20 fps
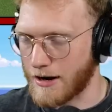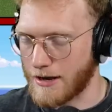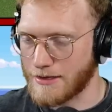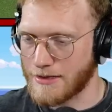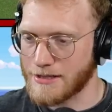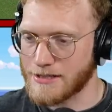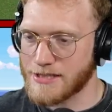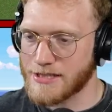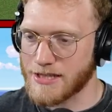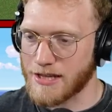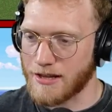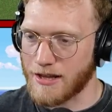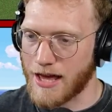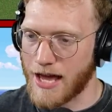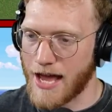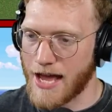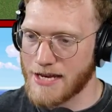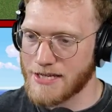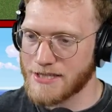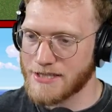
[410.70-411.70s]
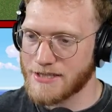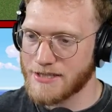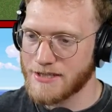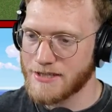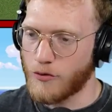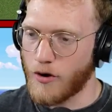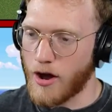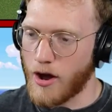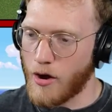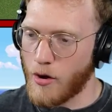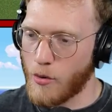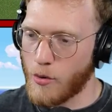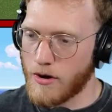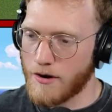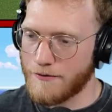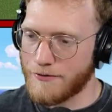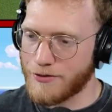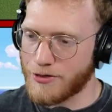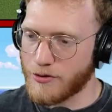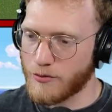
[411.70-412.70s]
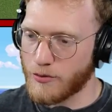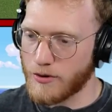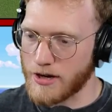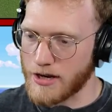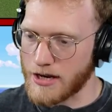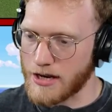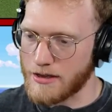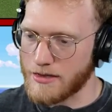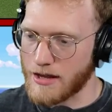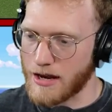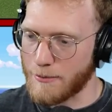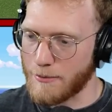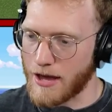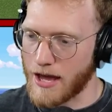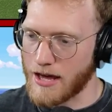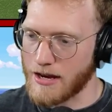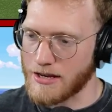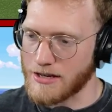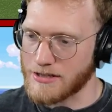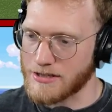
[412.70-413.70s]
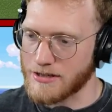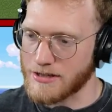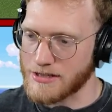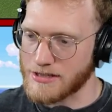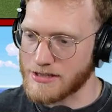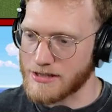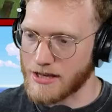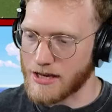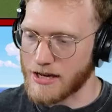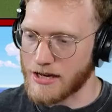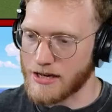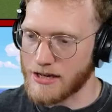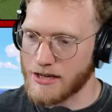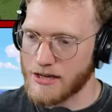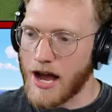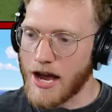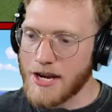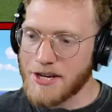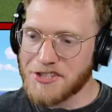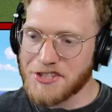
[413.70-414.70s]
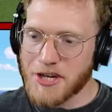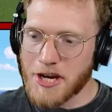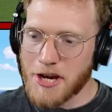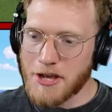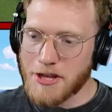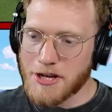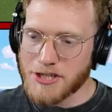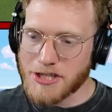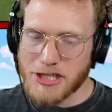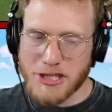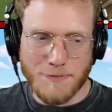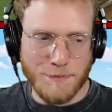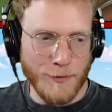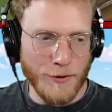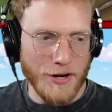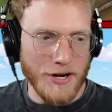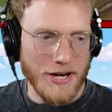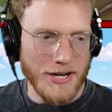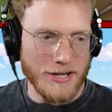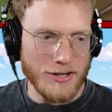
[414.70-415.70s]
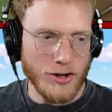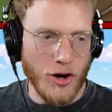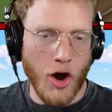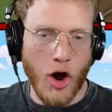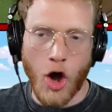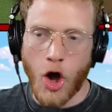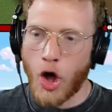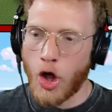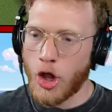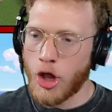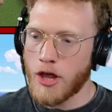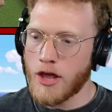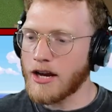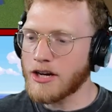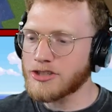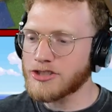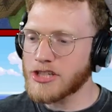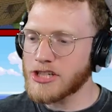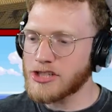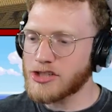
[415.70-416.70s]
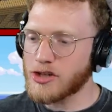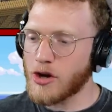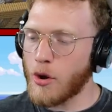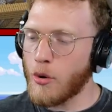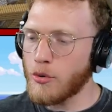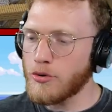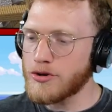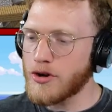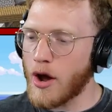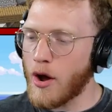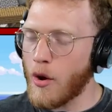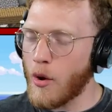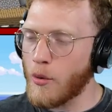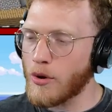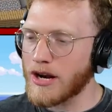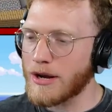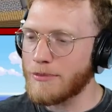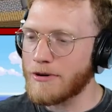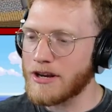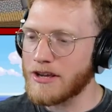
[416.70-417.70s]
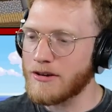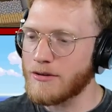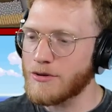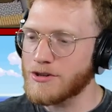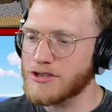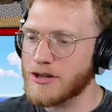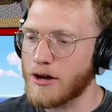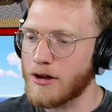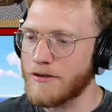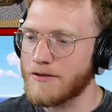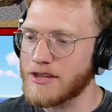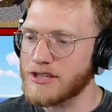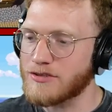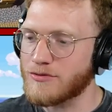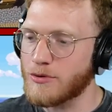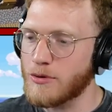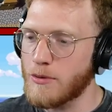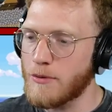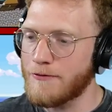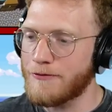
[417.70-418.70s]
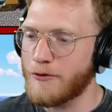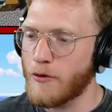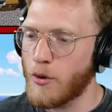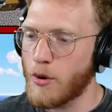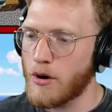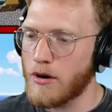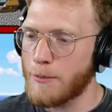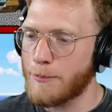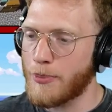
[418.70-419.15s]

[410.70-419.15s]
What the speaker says: right, this is the last row of 3 that I'm adding to this thing. I'd say this is pretty tall. Honestly, don't know what I'm gonna use all of this room for,